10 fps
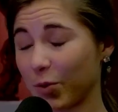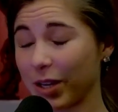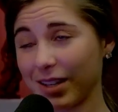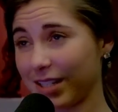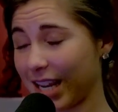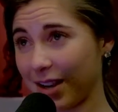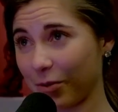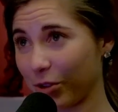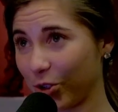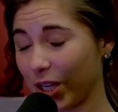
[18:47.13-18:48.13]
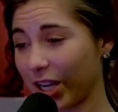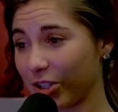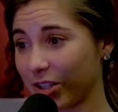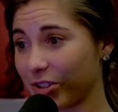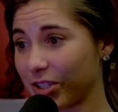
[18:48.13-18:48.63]
we could take with G K
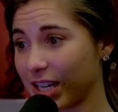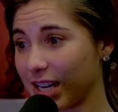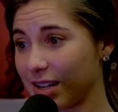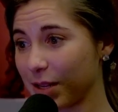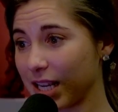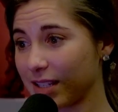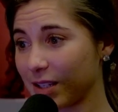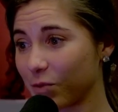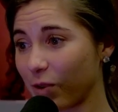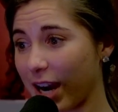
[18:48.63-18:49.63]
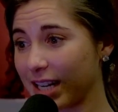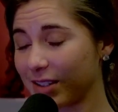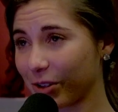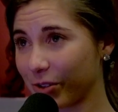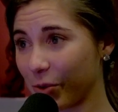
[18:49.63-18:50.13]
Chesterton because his writings
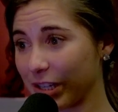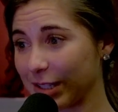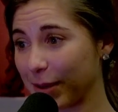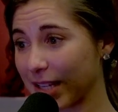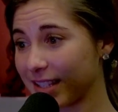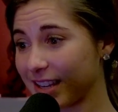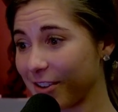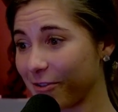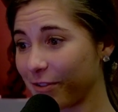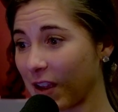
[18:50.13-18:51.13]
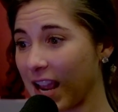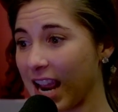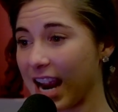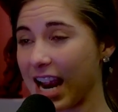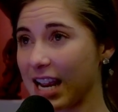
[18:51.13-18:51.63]
are so expansive,
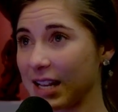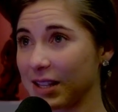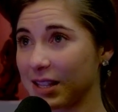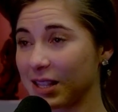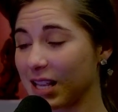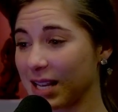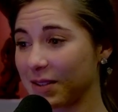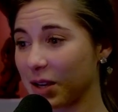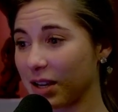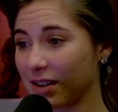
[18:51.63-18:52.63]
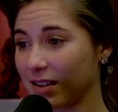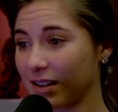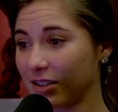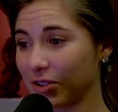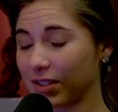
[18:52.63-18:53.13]
and his
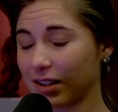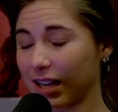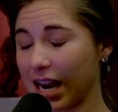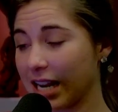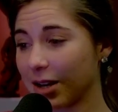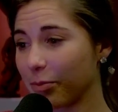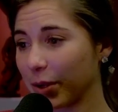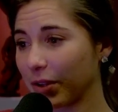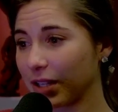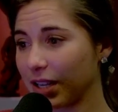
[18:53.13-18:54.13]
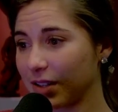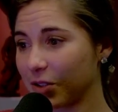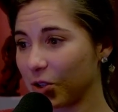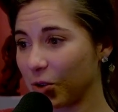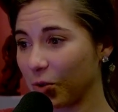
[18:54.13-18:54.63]
just uncanny ability
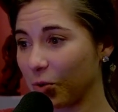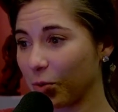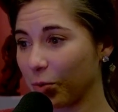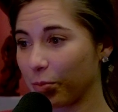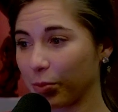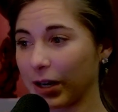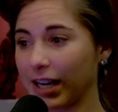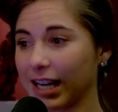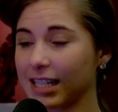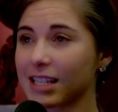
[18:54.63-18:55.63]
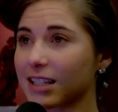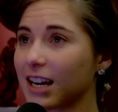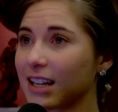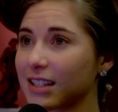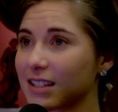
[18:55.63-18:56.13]
to bring
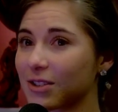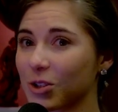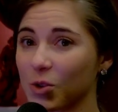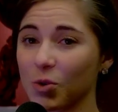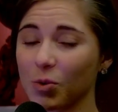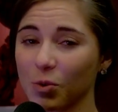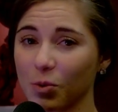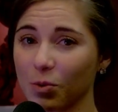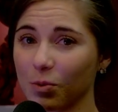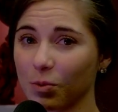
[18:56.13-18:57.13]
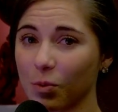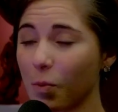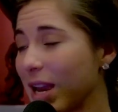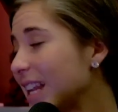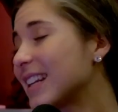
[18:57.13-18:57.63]
intellect to
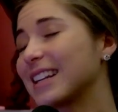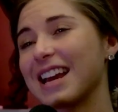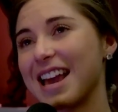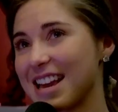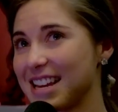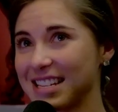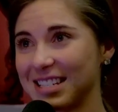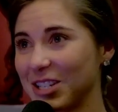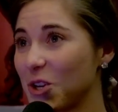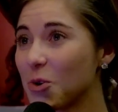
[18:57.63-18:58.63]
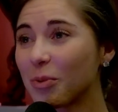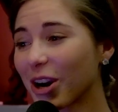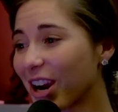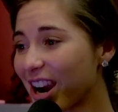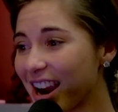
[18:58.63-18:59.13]
wit and
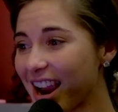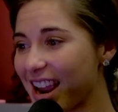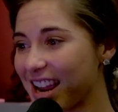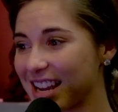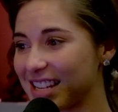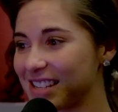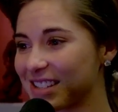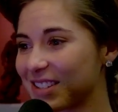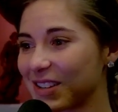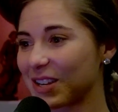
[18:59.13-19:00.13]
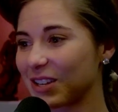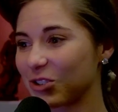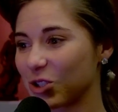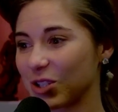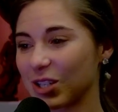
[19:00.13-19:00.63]
humor and
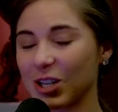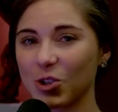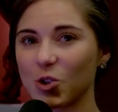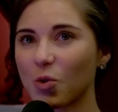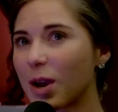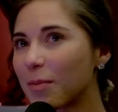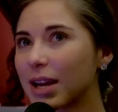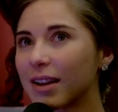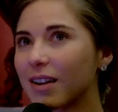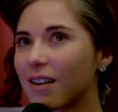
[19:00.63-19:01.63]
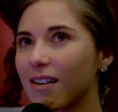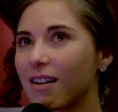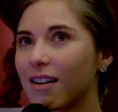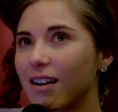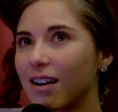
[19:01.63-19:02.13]
just enjoyment
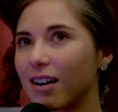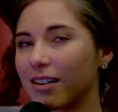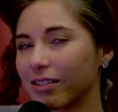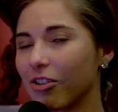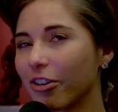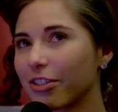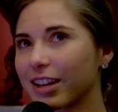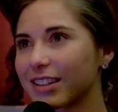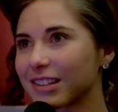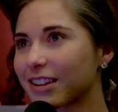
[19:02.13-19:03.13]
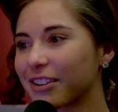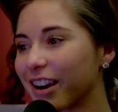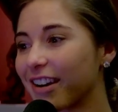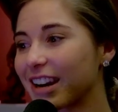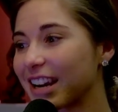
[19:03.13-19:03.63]
on all things
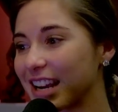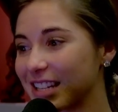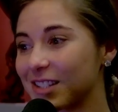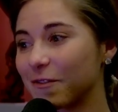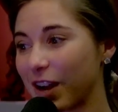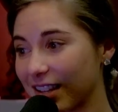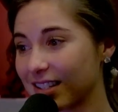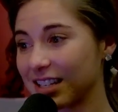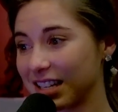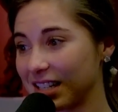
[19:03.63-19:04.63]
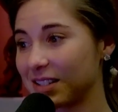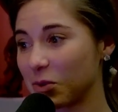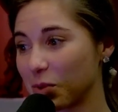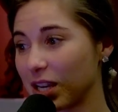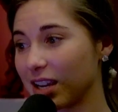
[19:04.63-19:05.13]
literary. It's fascinating to
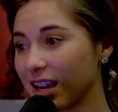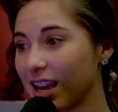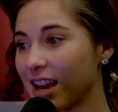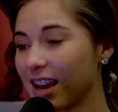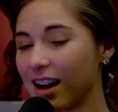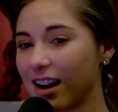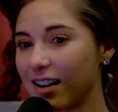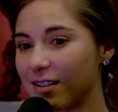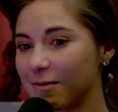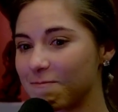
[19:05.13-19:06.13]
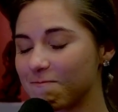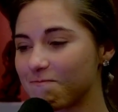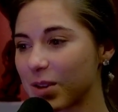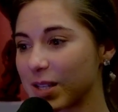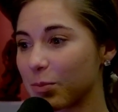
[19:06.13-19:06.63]
me, um,
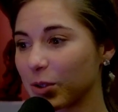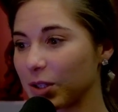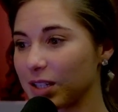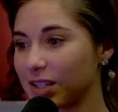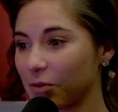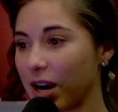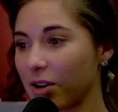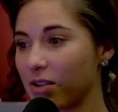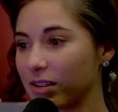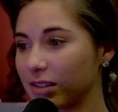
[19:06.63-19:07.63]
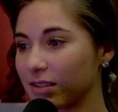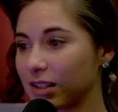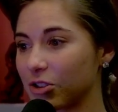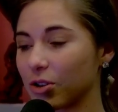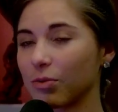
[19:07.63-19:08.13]
his ability to write on
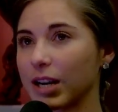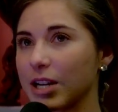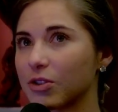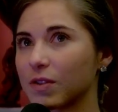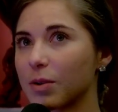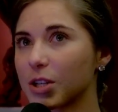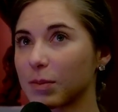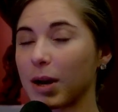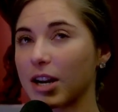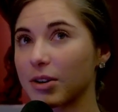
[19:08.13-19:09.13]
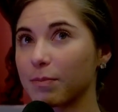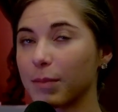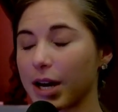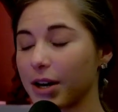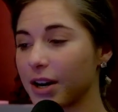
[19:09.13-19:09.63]
such a range of subject mat
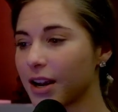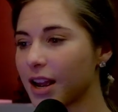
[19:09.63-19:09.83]
matter.